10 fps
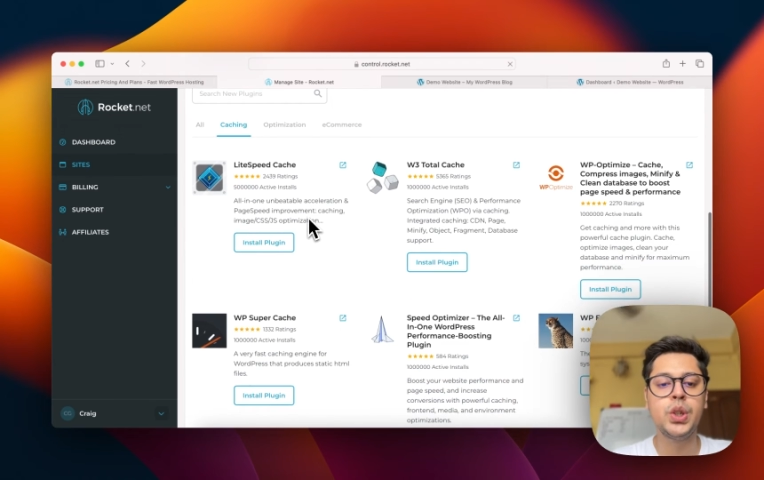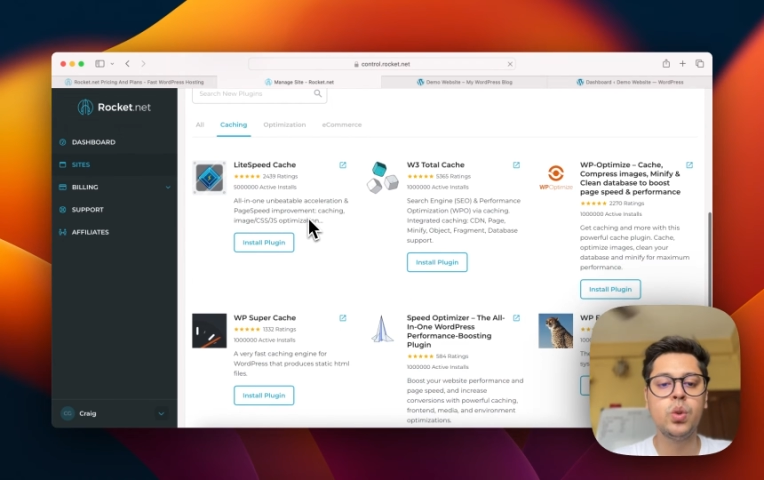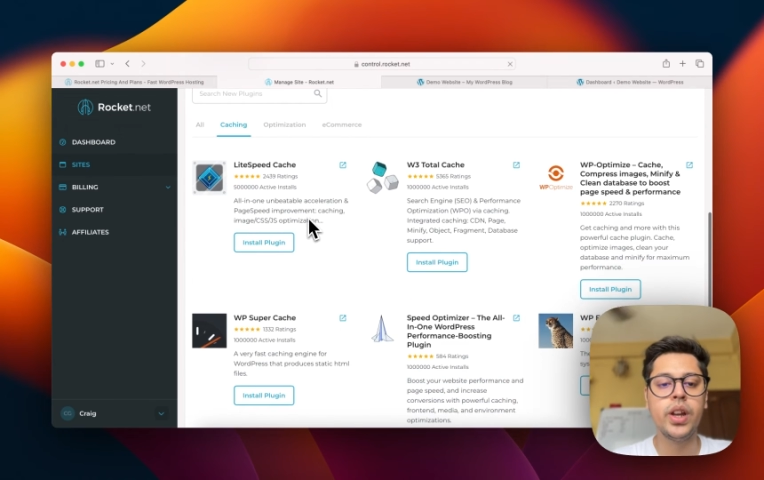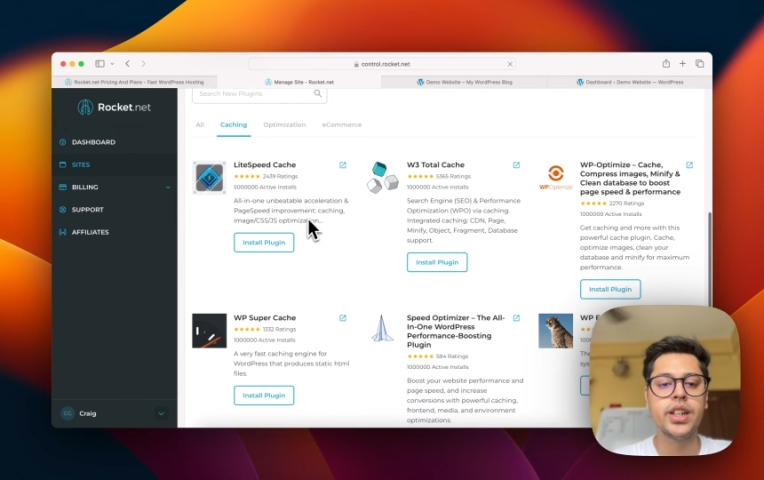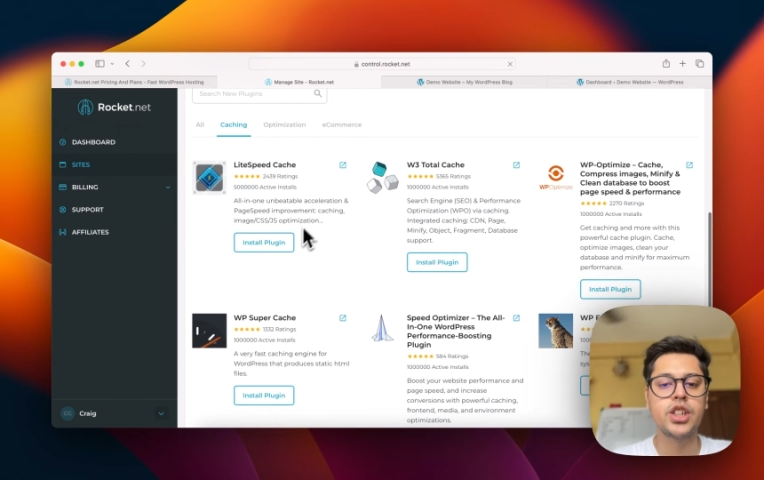
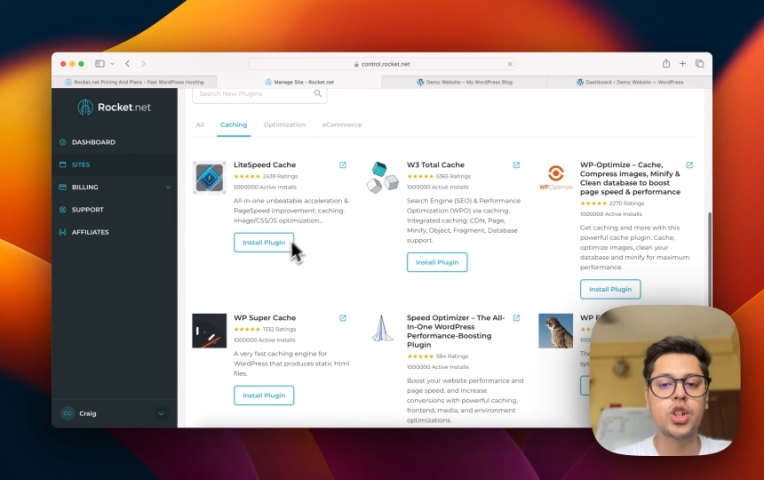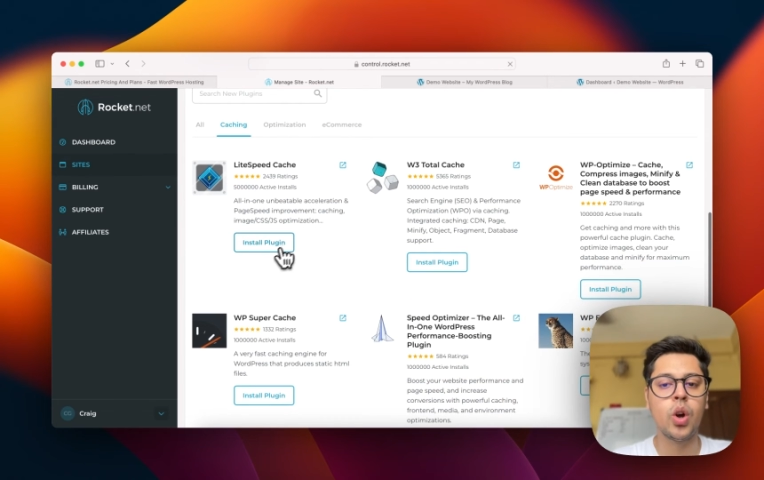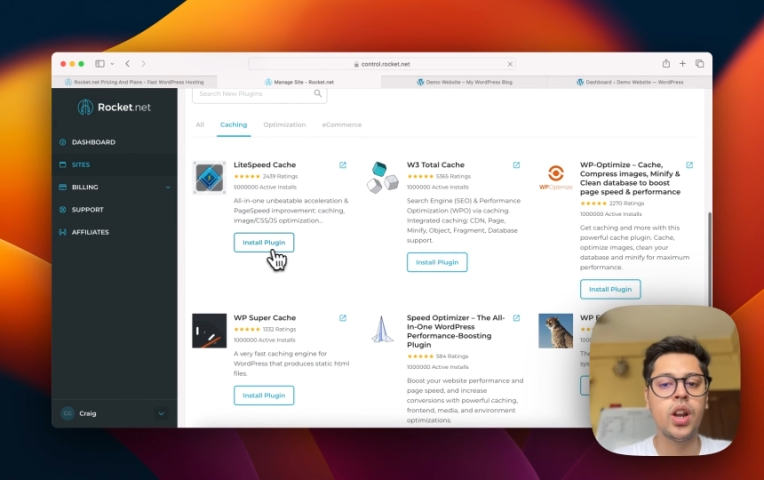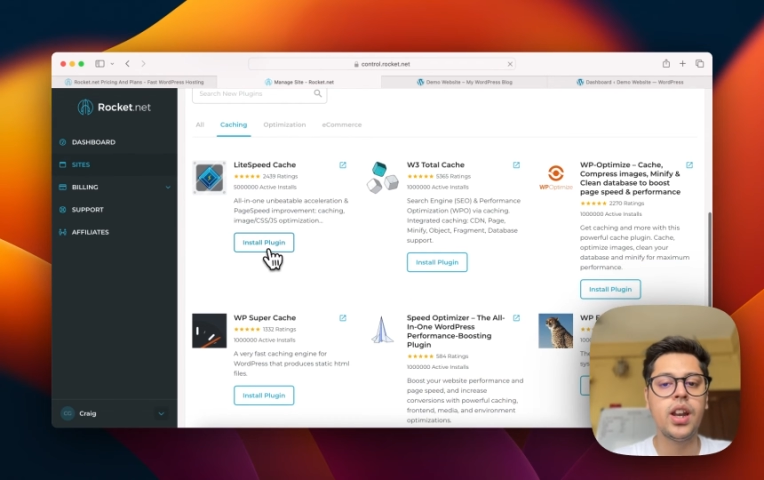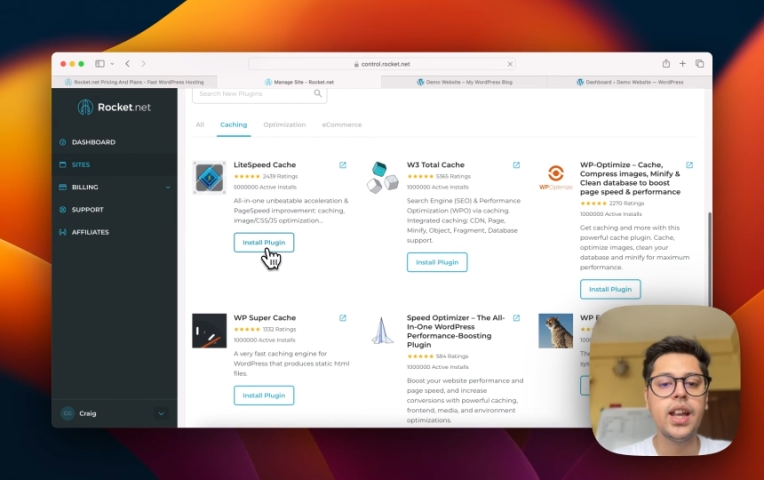allows
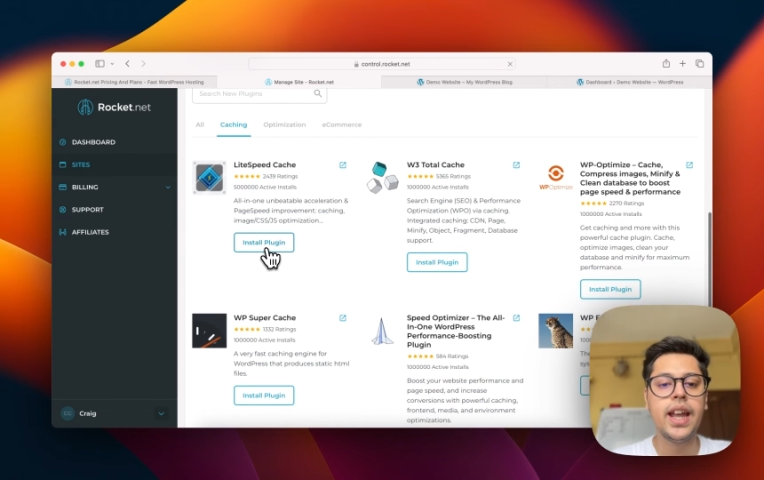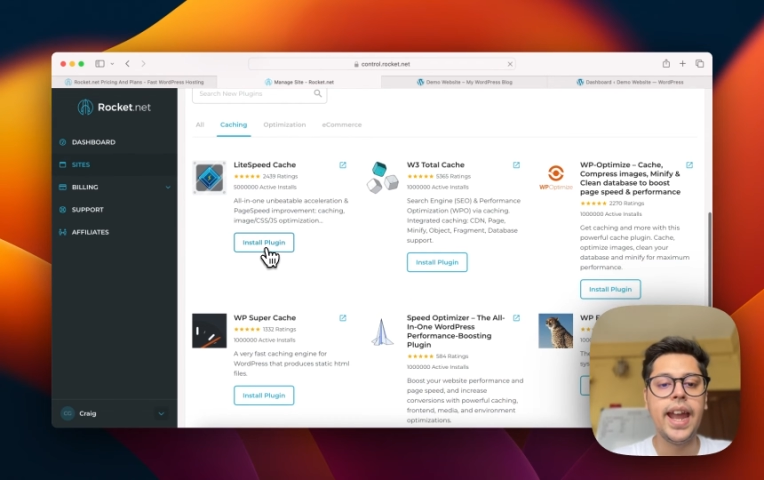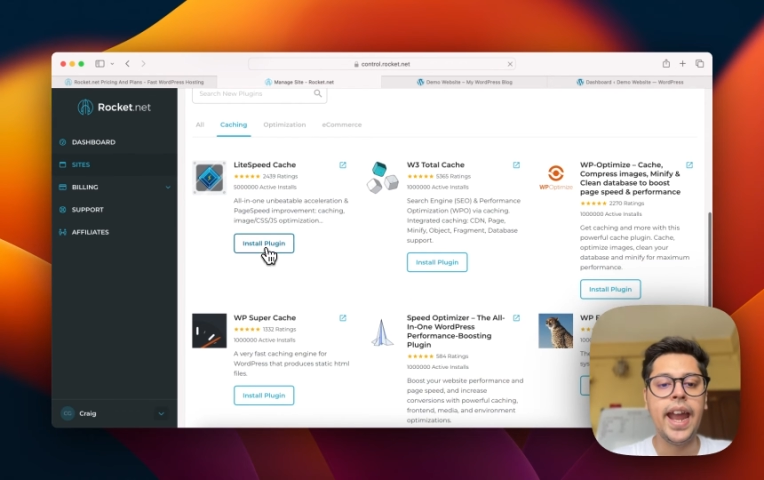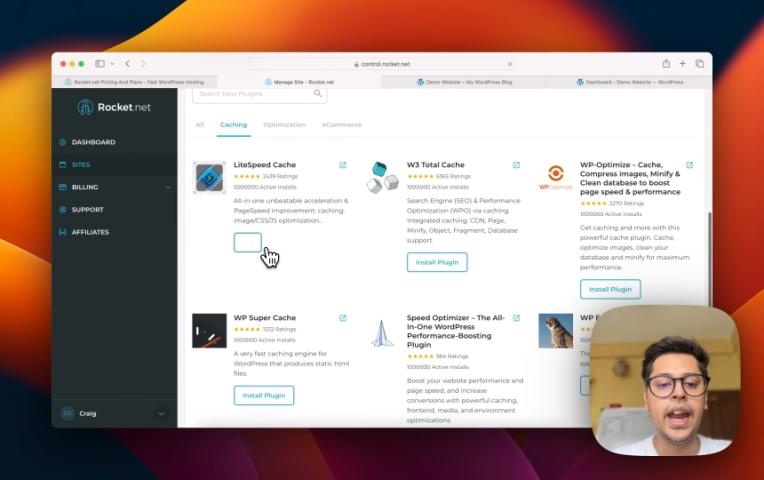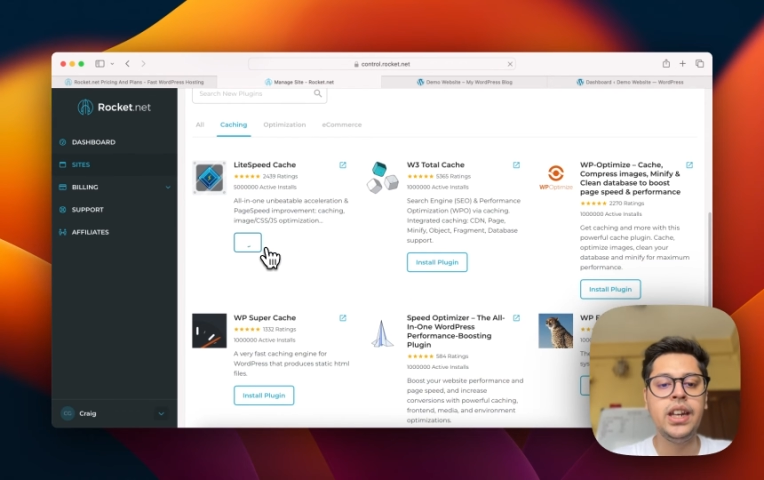you to
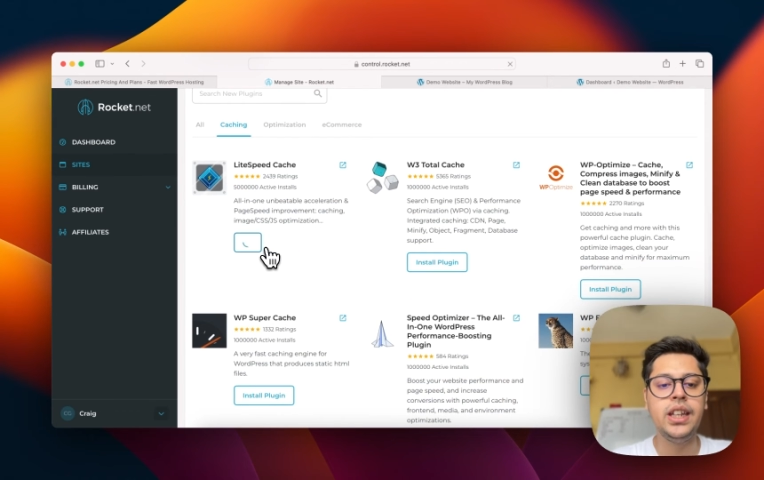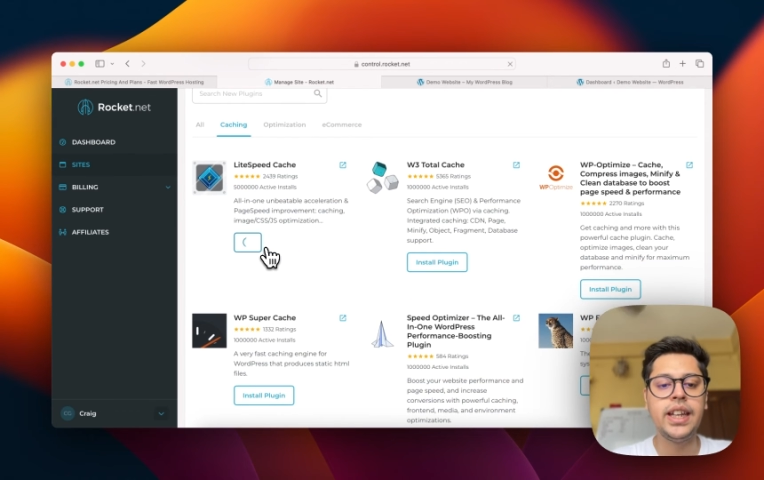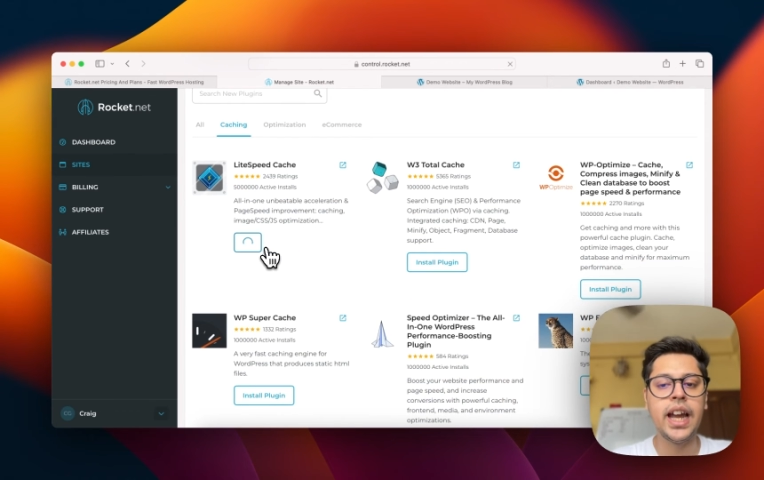install